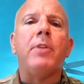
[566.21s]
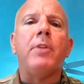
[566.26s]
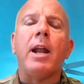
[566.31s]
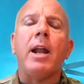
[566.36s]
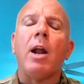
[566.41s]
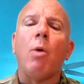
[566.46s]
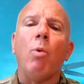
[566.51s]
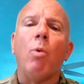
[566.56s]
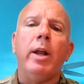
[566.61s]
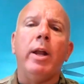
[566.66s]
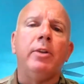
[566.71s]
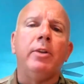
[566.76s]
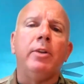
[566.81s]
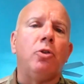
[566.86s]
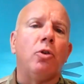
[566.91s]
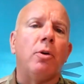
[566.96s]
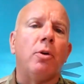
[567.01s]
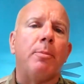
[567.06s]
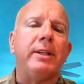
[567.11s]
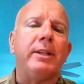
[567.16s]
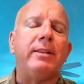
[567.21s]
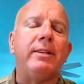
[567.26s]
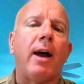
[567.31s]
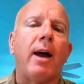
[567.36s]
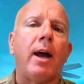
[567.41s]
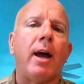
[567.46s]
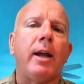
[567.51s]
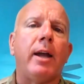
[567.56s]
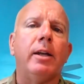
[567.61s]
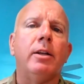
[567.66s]
Then I went into a
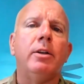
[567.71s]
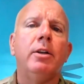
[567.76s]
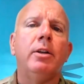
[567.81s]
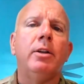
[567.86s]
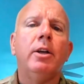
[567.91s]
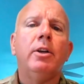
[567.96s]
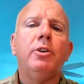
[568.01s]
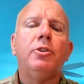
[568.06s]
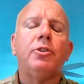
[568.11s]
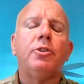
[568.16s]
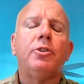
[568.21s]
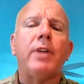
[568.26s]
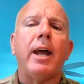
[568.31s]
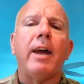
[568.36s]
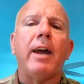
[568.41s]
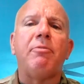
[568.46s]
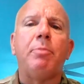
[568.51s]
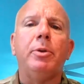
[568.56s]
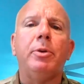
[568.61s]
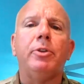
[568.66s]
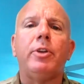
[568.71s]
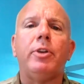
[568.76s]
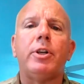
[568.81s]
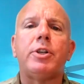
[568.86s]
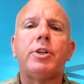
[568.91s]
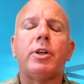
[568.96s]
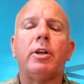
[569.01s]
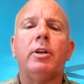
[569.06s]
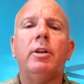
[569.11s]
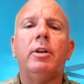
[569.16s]
battalion staff
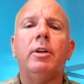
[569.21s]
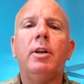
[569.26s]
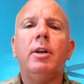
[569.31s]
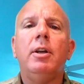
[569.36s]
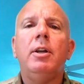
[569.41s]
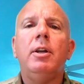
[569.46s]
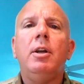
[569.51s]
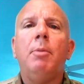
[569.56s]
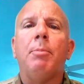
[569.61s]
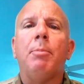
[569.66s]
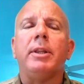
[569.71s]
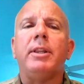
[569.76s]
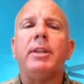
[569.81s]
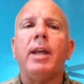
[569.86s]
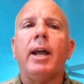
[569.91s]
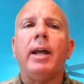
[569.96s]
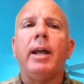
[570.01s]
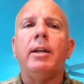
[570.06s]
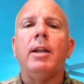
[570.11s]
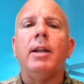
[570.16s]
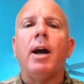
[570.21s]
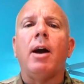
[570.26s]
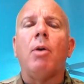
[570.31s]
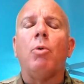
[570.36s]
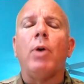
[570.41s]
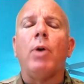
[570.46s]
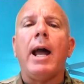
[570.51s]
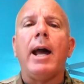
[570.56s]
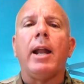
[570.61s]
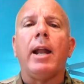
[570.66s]
position, but then
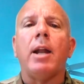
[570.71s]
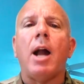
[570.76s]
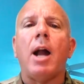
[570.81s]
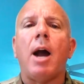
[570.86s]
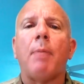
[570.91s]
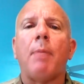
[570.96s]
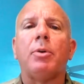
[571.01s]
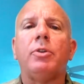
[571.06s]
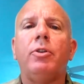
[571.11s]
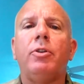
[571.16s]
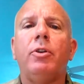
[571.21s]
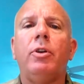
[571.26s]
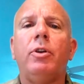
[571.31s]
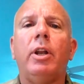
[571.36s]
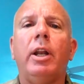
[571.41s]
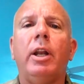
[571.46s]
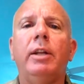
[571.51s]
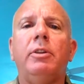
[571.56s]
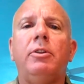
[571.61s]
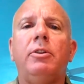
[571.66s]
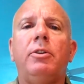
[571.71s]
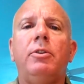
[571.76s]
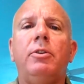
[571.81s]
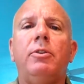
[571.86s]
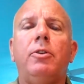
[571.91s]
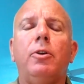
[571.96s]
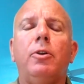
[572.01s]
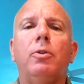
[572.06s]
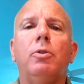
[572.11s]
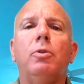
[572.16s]
had an opportunity
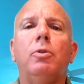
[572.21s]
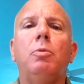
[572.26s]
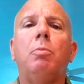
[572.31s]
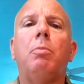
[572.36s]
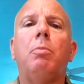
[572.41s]
to